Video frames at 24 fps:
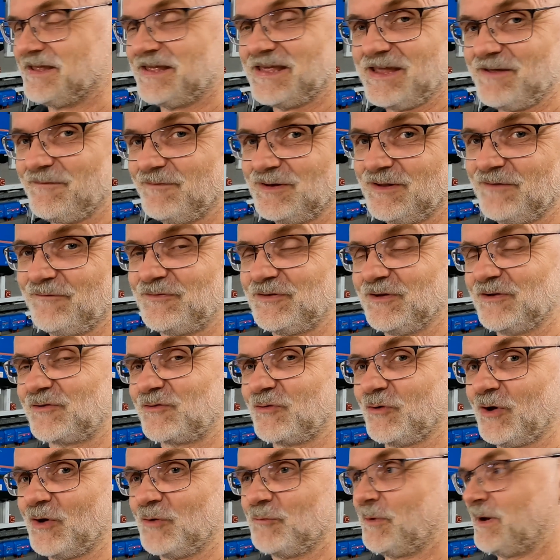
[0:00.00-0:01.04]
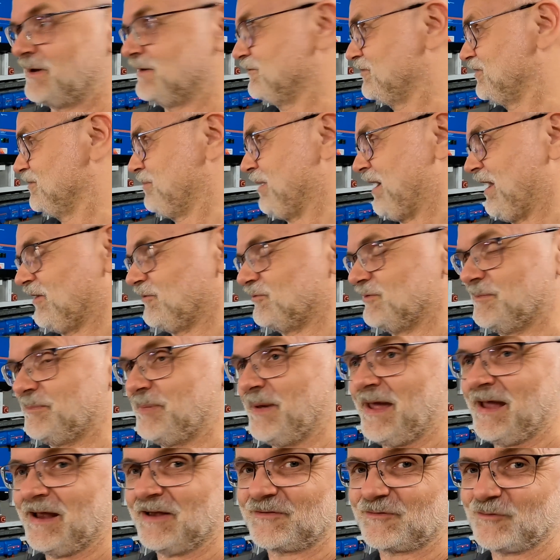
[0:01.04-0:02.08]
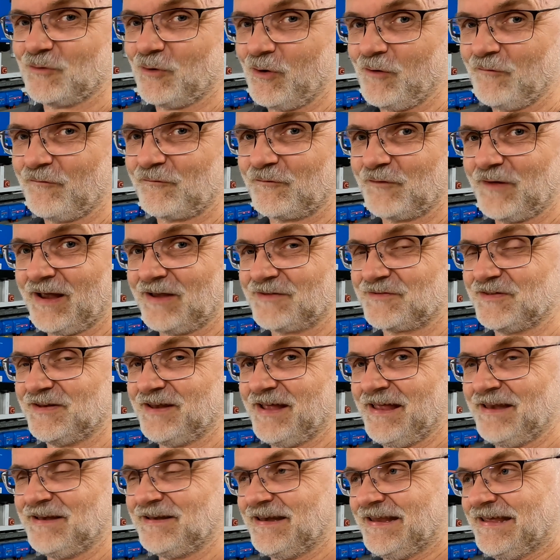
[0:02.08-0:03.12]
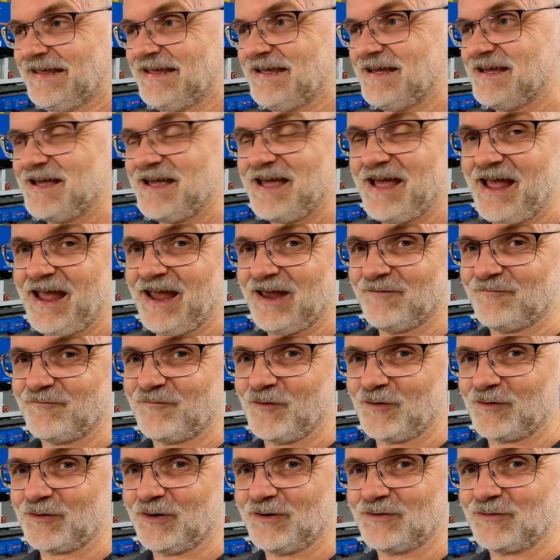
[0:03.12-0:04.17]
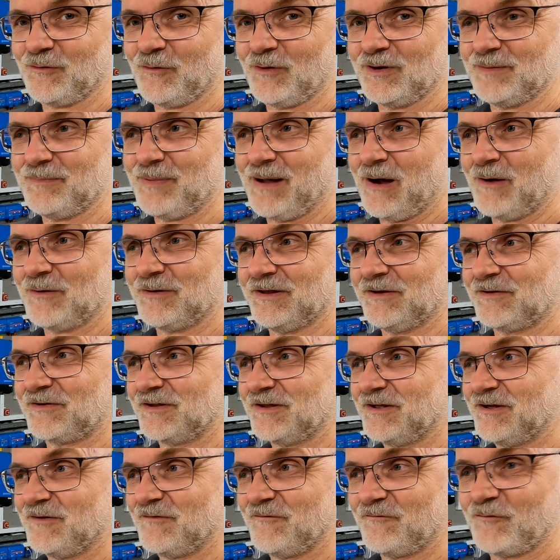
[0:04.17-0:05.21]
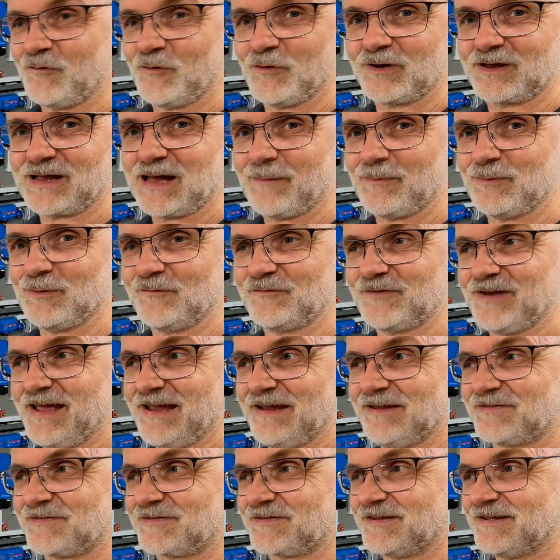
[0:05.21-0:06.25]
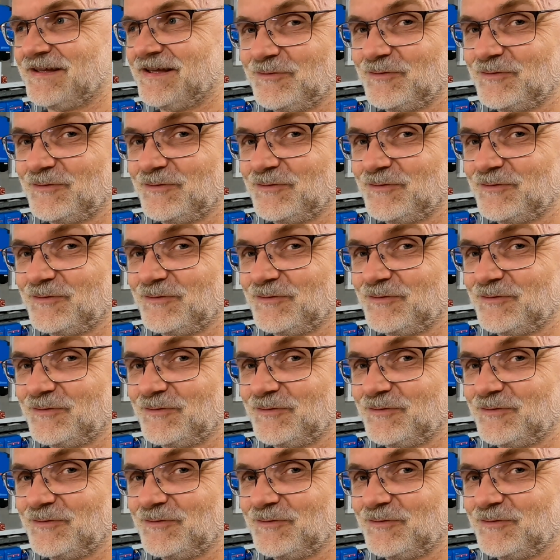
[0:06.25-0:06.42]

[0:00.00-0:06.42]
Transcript: Even if you turn one of the battery banks off accidentally and forgot all about it for a couple of days.